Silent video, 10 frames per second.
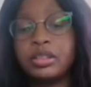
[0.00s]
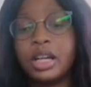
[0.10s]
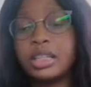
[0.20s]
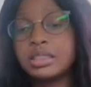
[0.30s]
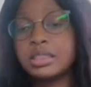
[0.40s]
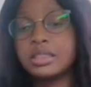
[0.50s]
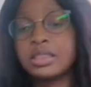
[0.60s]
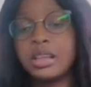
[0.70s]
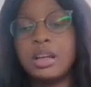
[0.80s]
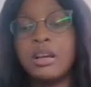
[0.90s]
trust
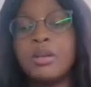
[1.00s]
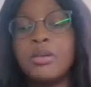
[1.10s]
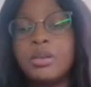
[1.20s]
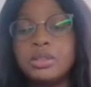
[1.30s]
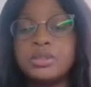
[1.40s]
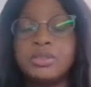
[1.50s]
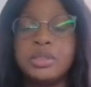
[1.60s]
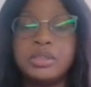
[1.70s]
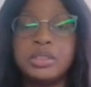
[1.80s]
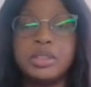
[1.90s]
or to
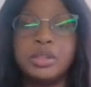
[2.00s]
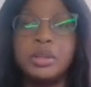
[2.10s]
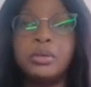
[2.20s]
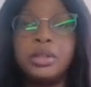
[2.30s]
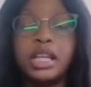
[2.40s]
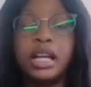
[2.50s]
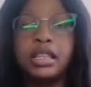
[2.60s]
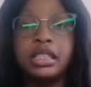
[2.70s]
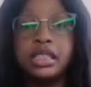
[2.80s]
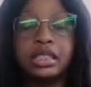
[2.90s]
feel secure with
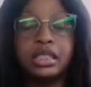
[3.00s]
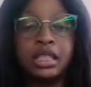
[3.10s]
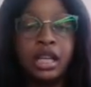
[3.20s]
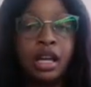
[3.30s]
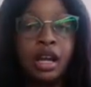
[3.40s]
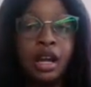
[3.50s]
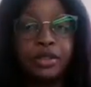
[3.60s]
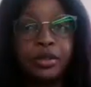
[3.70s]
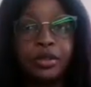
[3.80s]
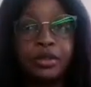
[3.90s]
others.
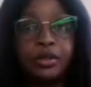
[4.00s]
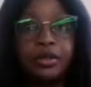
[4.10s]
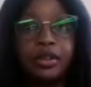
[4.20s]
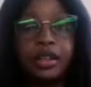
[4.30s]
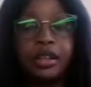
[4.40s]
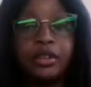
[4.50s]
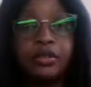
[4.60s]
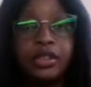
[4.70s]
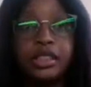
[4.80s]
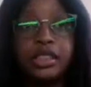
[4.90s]
So
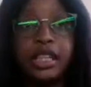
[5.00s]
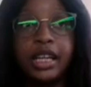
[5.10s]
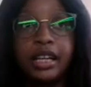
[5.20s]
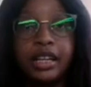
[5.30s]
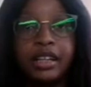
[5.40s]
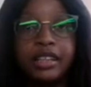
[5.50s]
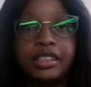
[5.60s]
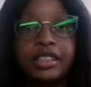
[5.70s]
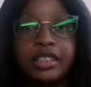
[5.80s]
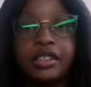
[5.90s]
for today,
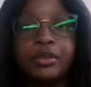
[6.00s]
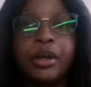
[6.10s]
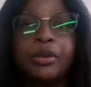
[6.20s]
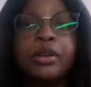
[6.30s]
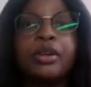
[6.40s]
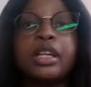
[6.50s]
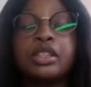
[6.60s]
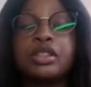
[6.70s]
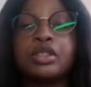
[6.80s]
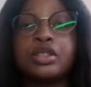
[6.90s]
this is where we're going
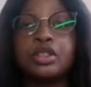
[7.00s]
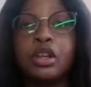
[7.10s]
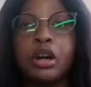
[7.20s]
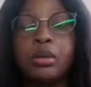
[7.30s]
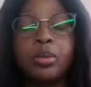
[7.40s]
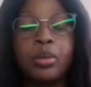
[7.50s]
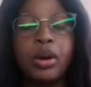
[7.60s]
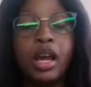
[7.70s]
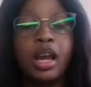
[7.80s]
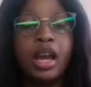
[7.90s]
to stop.
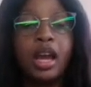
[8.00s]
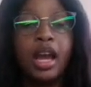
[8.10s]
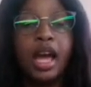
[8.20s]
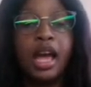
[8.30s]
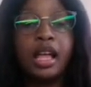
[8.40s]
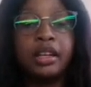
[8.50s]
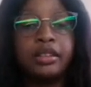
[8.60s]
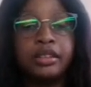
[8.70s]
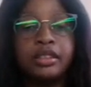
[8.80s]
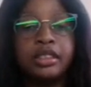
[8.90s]

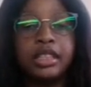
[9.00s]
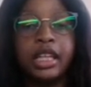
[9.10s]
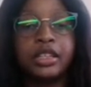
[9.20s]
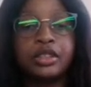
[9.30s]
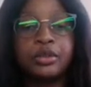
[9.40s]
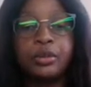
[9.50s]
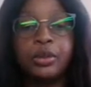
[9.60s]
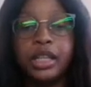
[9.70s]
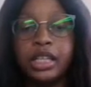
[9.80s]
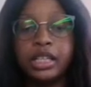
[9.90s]
And next
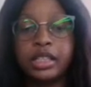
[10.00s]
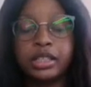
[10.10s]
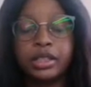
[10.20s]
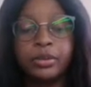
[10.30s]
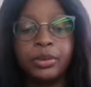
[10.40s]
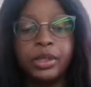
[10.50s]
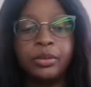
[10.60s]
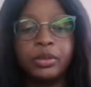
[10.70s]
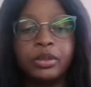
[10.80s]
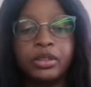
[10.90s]
week, we
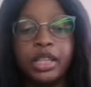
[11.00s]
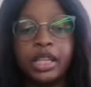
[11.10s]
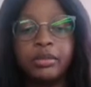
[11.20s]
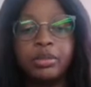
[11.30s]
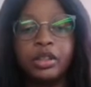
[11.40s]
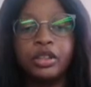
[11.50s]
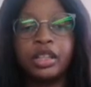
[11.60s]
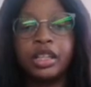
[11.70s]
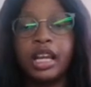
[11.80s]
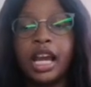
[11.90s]
will then be
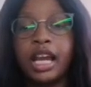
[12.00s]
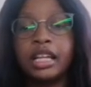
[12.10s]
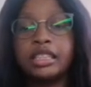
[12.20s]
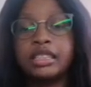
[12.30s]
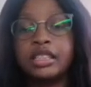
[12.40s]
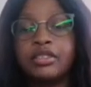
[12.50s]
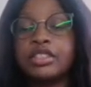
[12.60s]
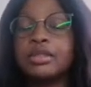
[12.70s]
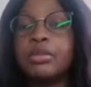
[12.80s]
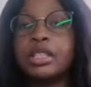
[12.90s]
looking at
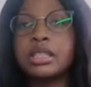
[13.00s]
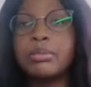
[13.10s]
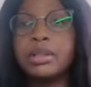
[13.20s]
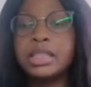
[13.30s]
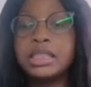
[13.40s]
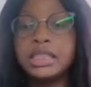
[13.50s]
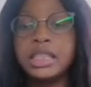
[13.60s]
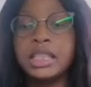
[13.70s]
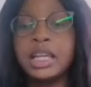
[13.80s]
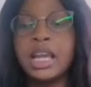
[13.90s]

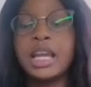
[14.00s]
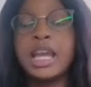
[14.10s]
responsibility